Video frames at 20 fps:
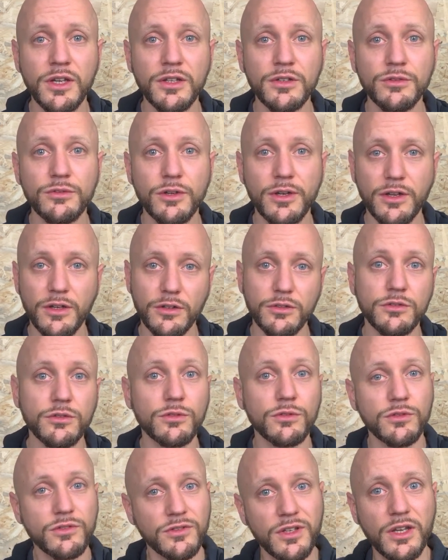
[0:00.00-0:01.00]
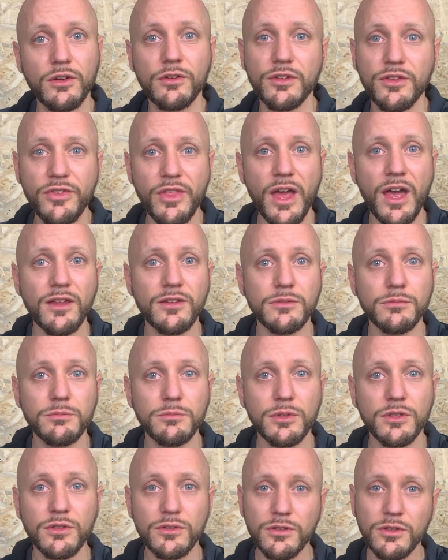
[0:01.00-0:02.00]
try not to stare at that,
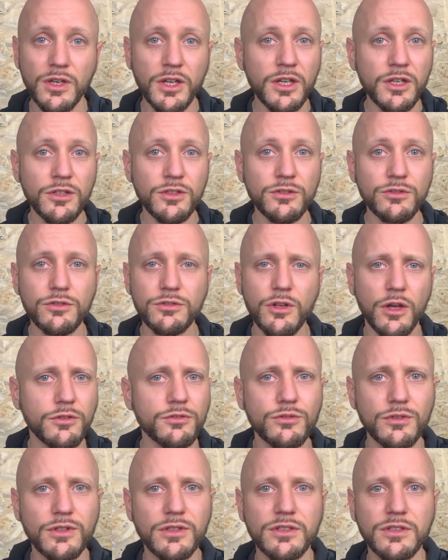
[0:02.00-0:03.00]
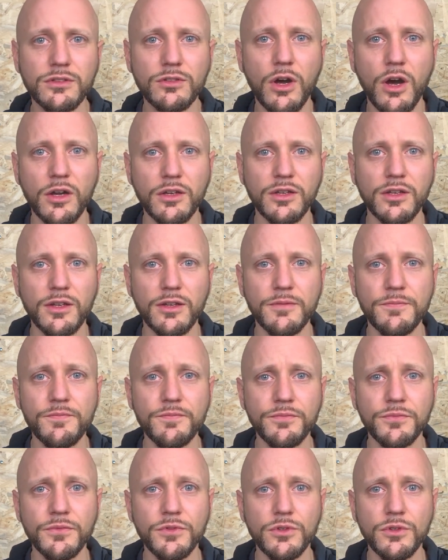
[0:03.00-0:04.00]
because you're not really talking
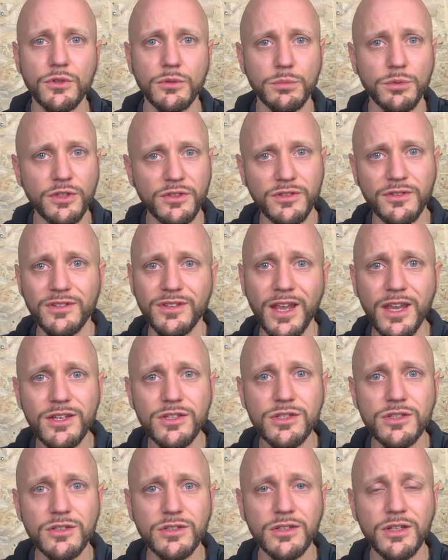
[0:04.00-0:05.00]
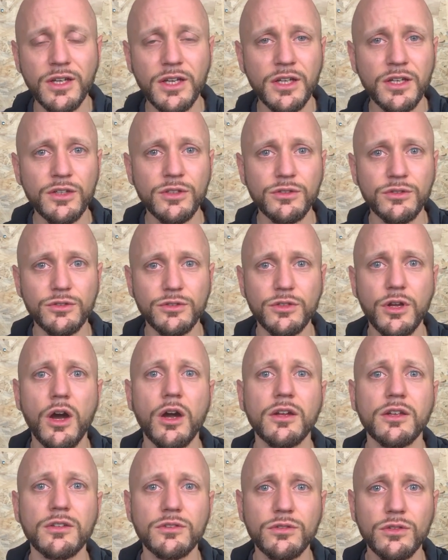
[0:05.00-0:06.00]
to the presentation, you're
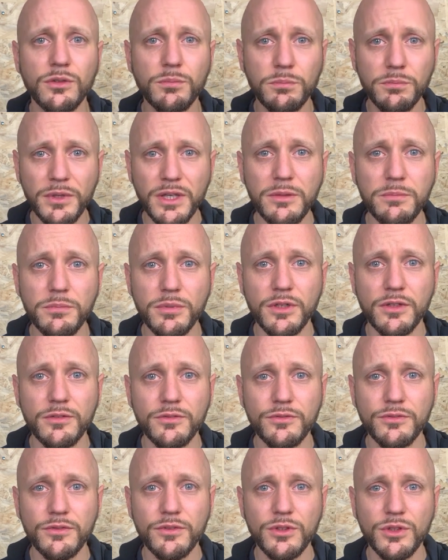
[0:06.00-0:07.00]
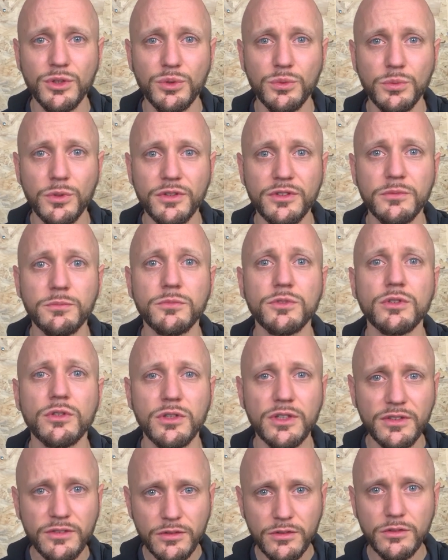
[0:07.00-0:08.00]
talking to the people. You want them to
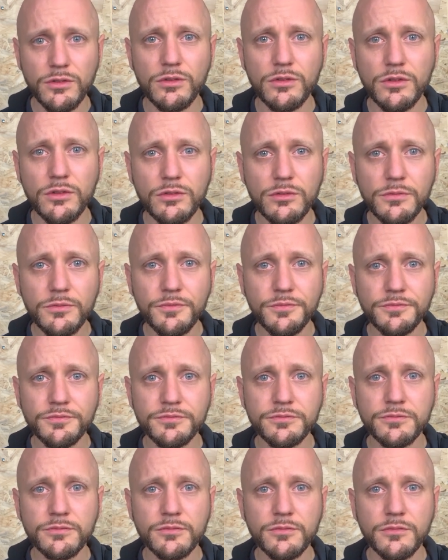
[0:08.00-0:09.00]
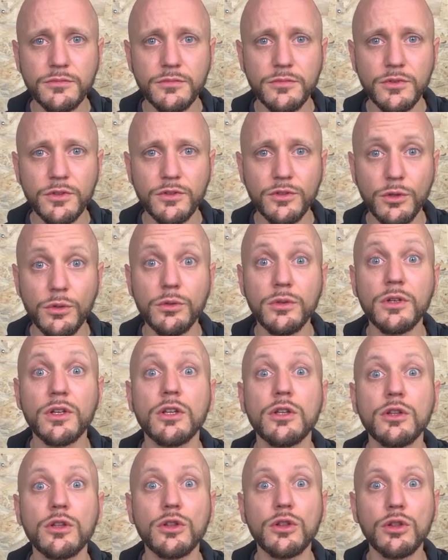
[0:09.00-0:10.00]
listen to you, so
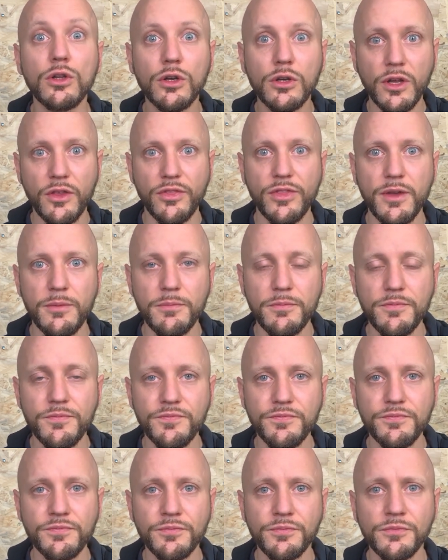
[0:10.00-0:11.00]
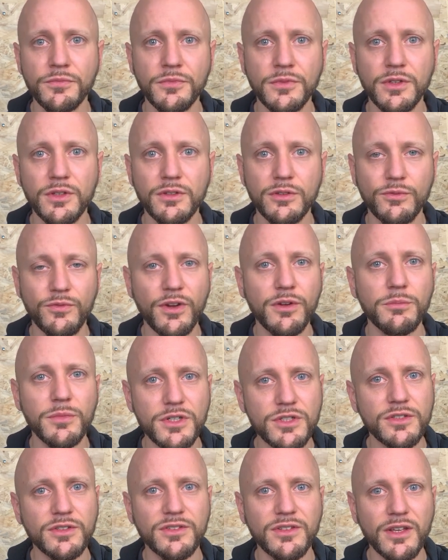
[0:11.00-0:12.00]
look at them. It's very
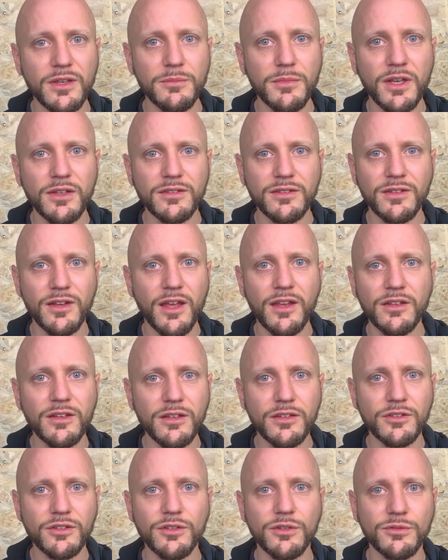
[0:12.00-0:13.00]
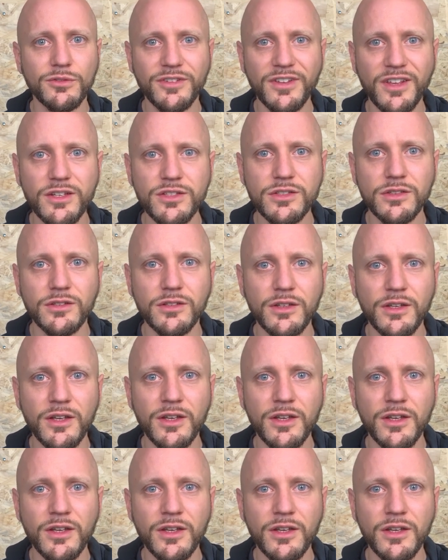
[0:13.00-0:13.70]
much the same as in any other conversation.